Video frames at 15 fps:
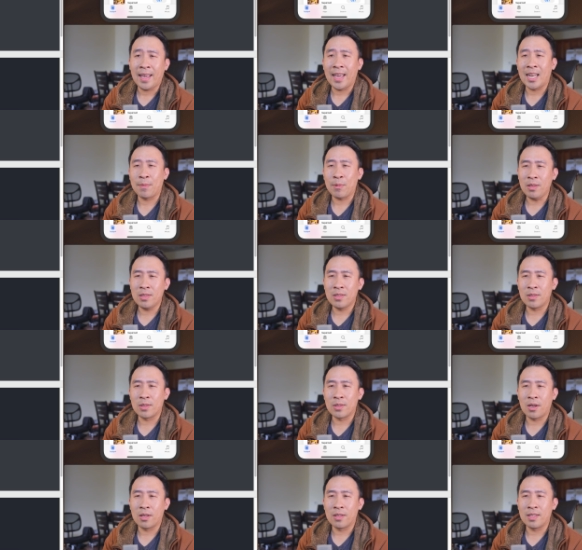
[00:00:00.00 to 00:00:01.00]
And I'm going
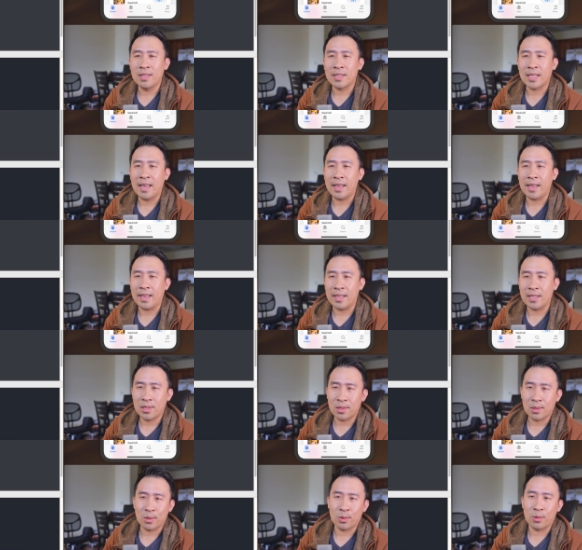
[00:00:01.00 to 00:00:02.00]
to call this guy a
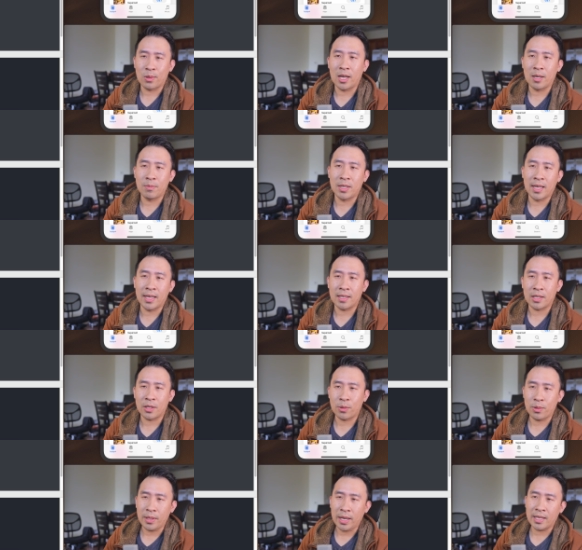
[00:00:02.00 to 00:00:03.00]
store
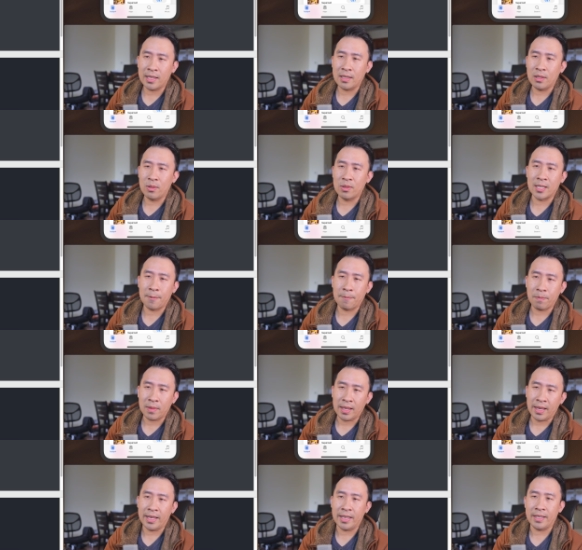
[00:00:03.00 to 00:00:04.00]
object, create it using
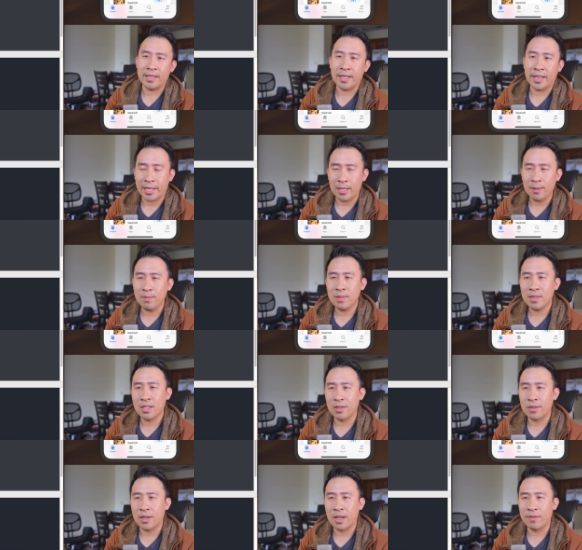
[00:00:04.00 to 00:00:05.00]
a name.
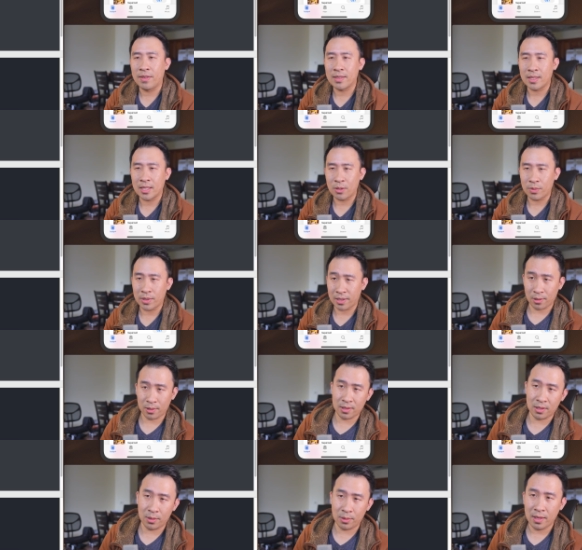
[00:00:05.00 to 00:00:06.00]
So obviously we are
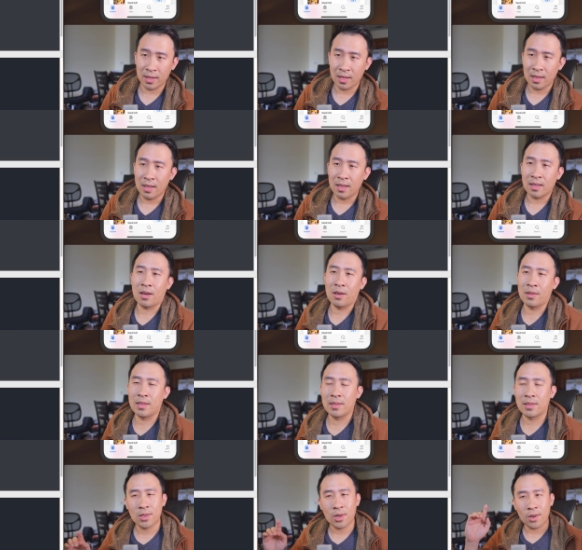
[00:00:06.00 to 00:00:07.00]
going to call
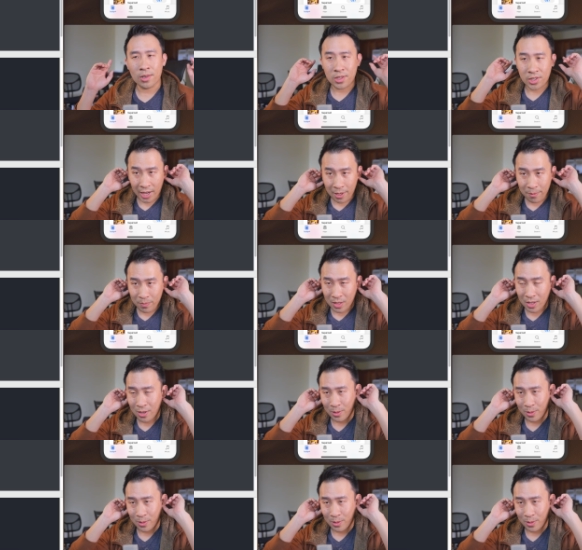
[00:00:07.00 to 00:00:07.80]
this target